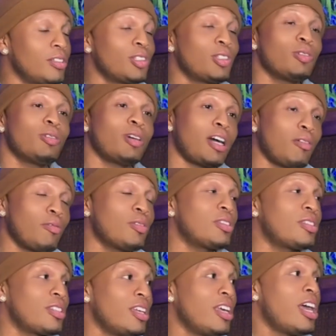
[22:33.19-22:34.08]
So I
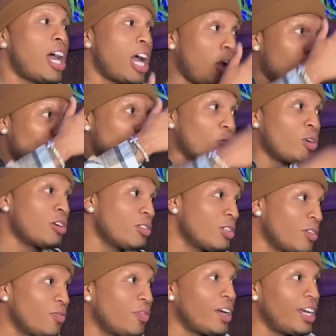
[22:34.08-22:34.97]
was one of
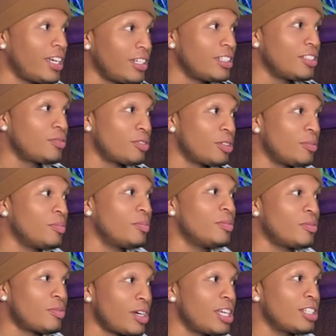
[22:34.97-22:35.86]
the fighters from
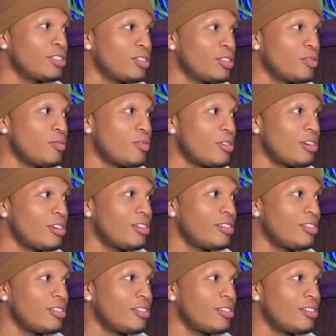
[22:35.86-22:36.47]
Rise of the Warrior.